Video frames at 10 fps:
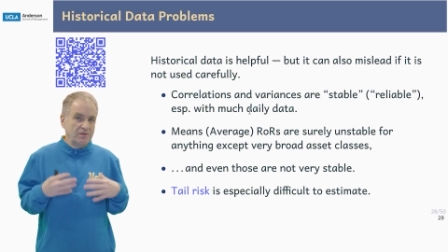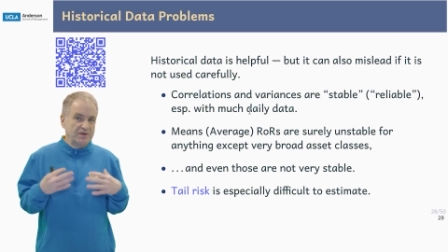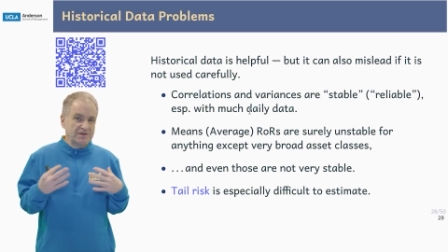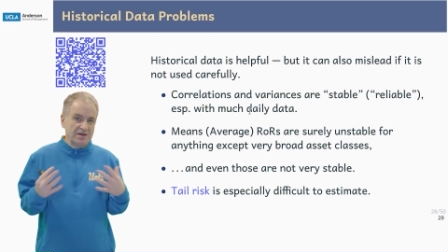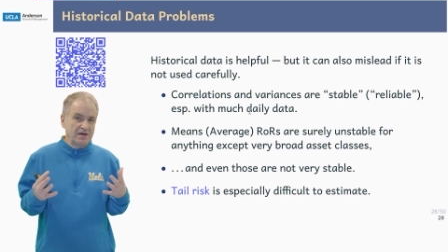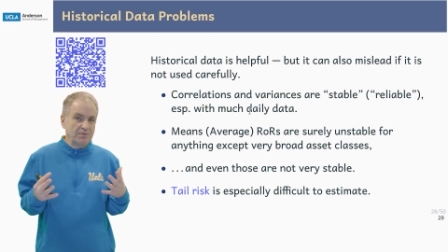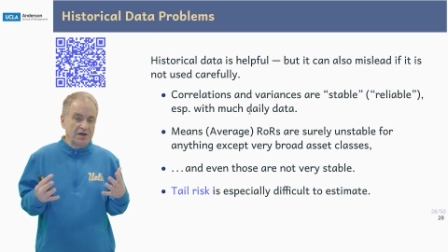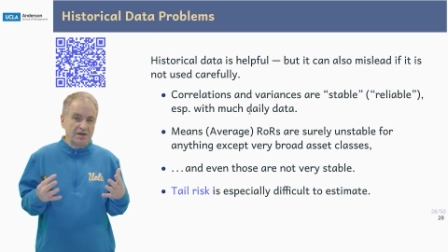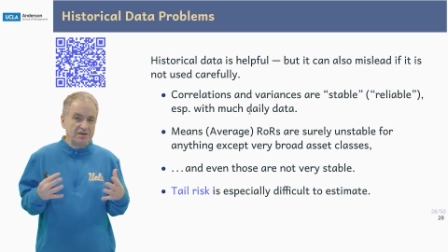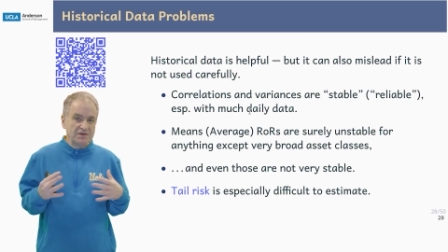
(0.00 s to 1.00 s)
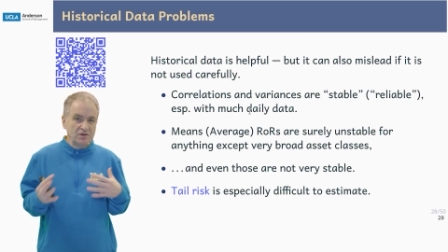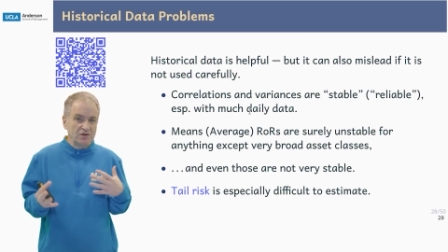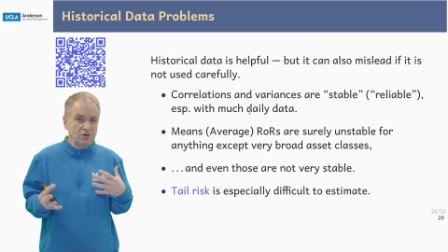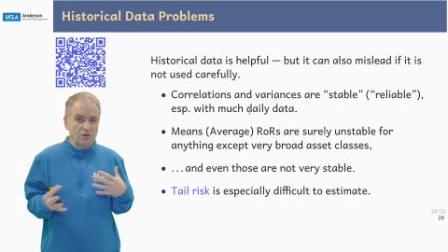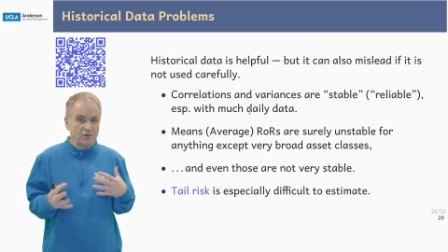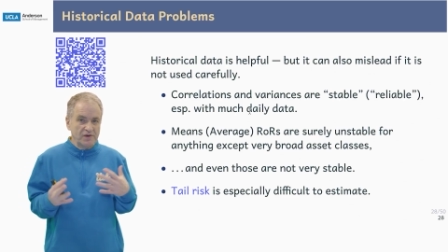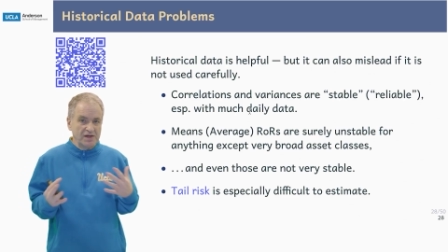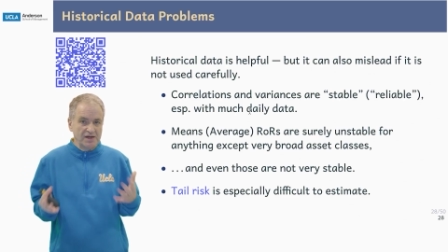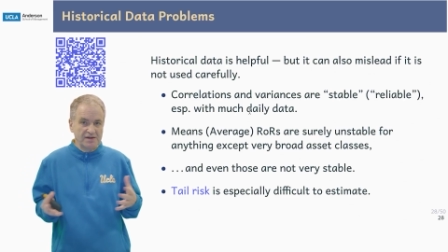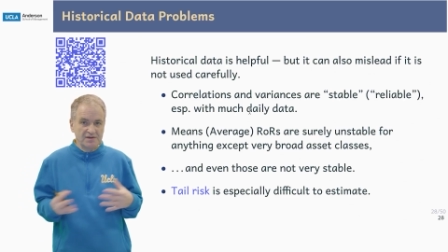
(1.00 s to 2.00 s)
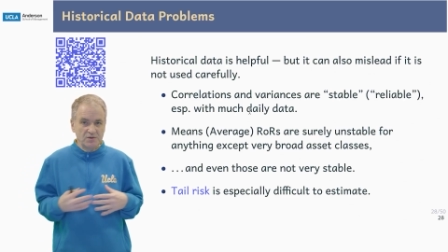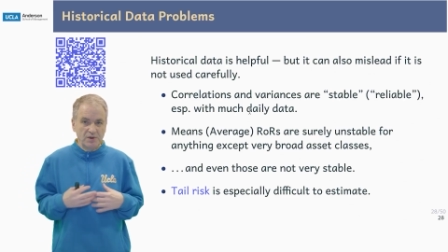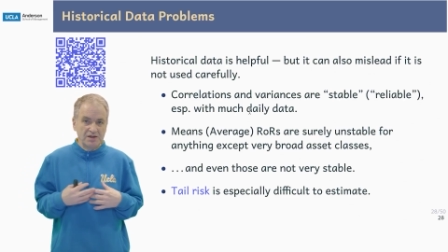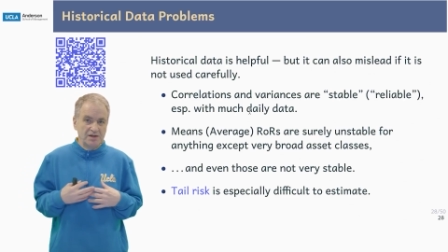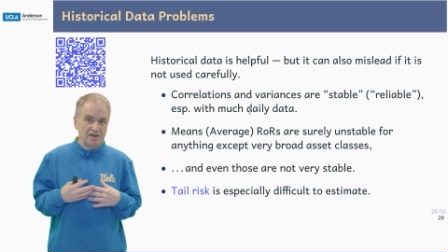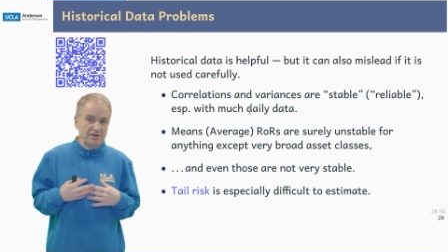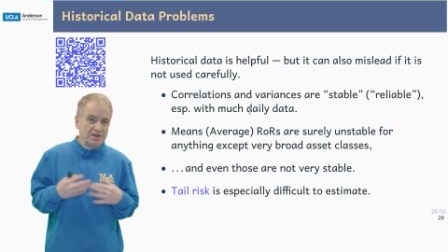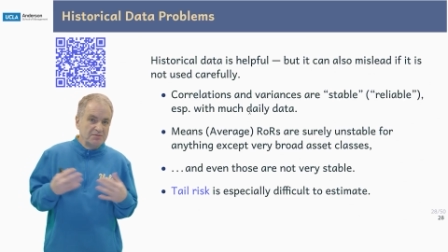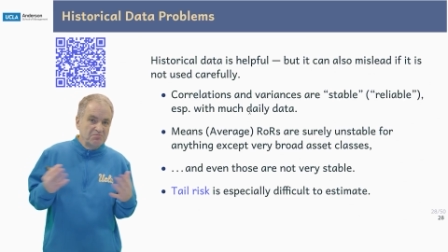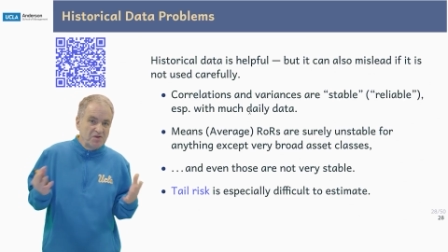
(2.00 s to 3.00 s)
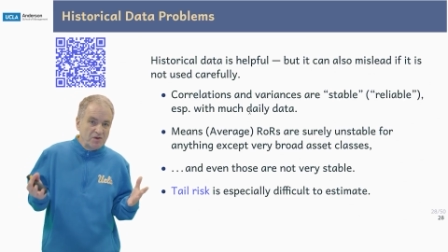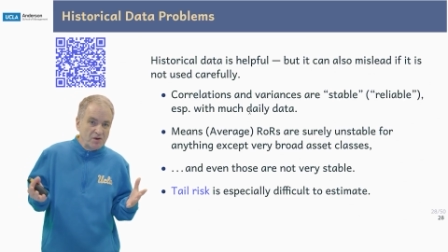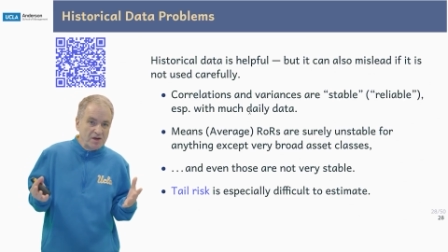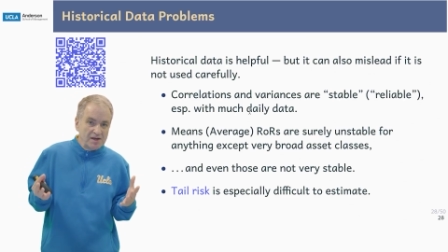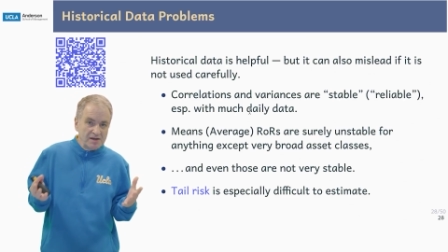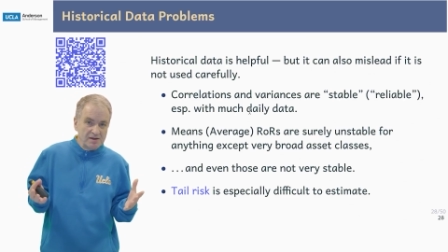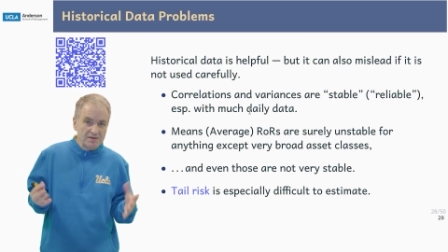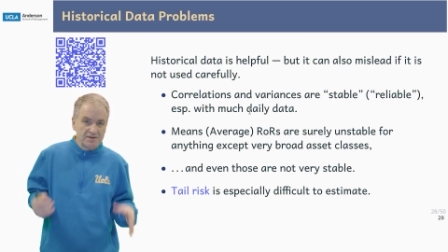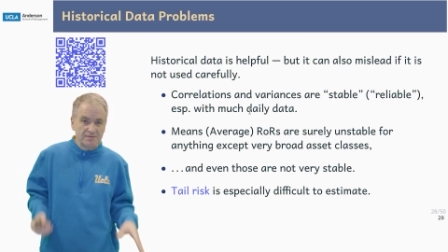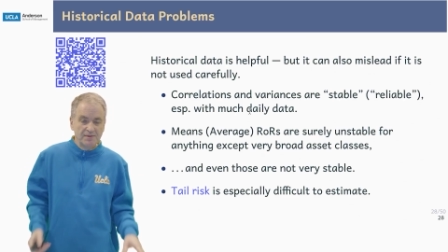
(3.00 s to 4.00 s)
the stock market is going to do over the next 20, 30 years.